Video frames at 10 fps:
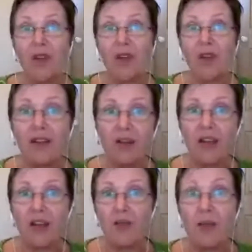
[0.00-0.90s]
I credit
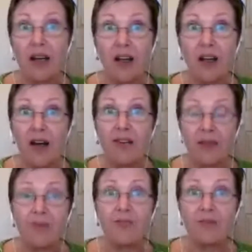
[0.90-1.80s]
that with keeping me
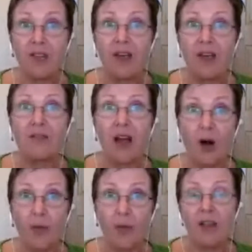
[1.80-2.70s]
alive
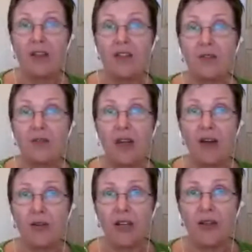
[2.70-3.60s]
and helping me into
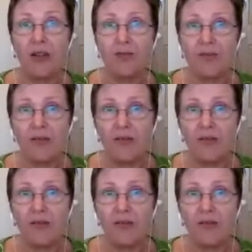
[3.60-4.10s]
recovery.